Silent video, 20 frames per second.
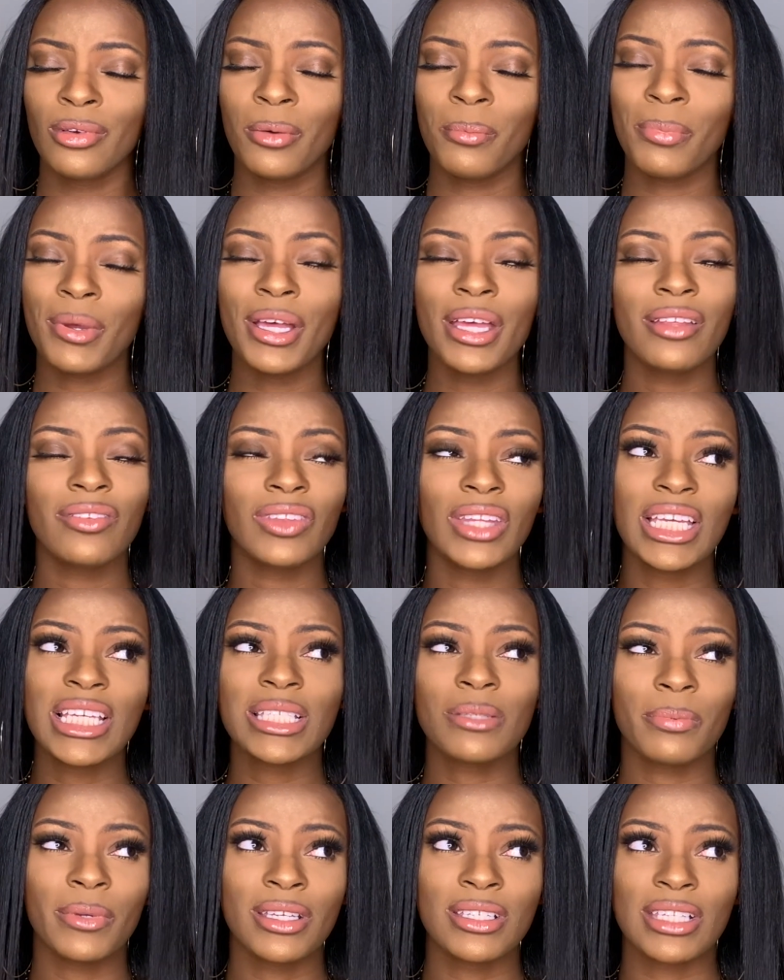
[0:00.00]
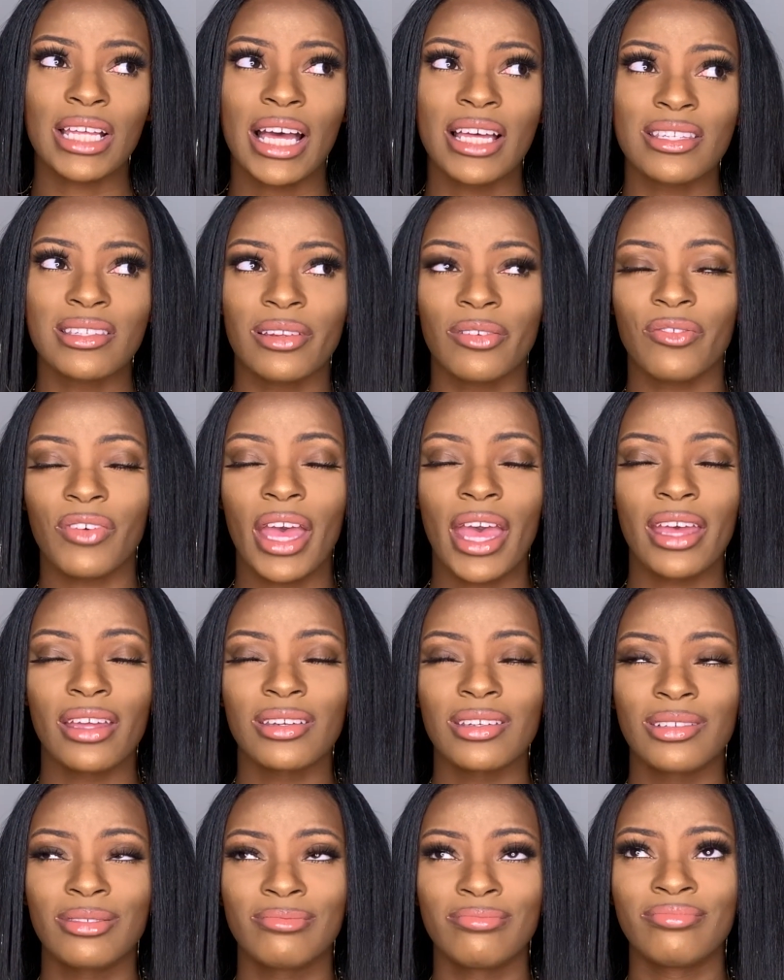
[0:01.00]
But that's besides the
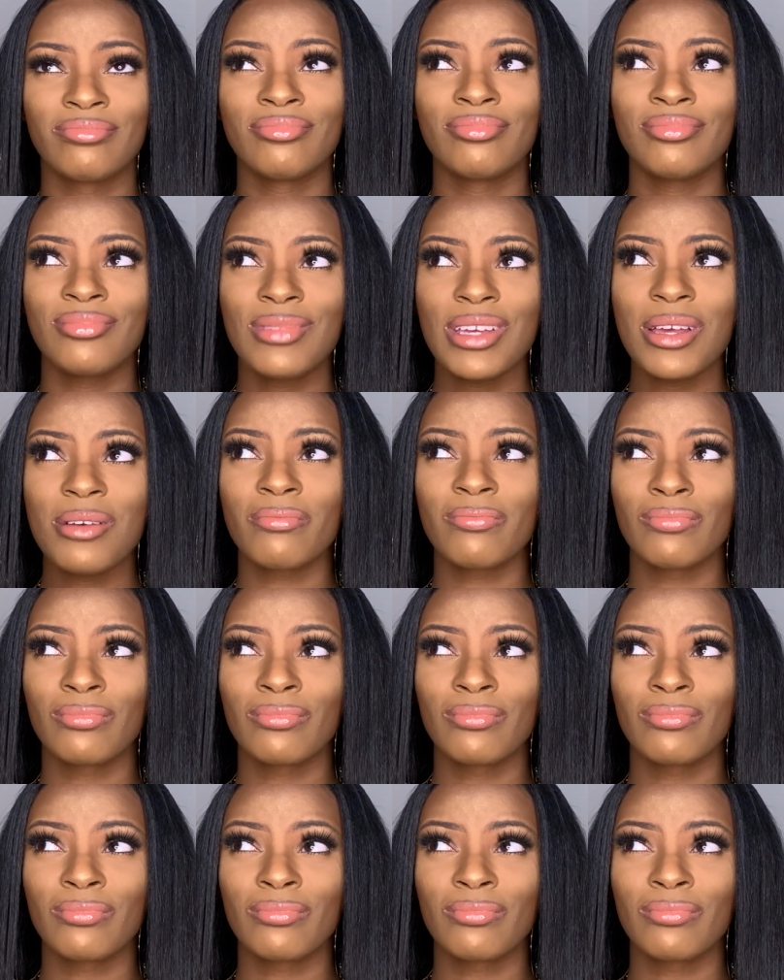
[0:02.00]
fact. Yeah.